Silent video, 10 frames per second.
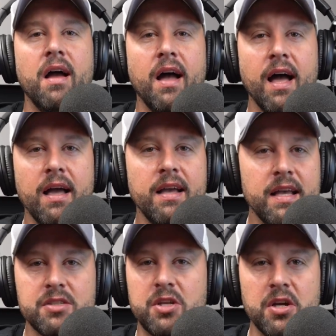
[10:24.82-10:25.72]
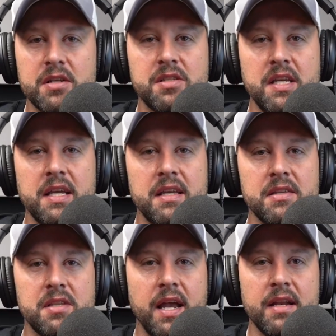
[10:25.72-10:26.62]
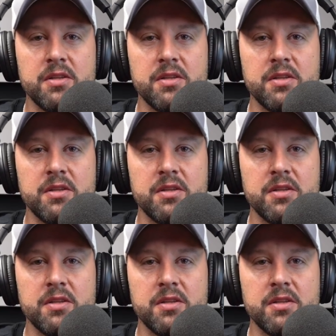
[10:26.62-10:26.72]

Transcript: Uh, as good as he is, and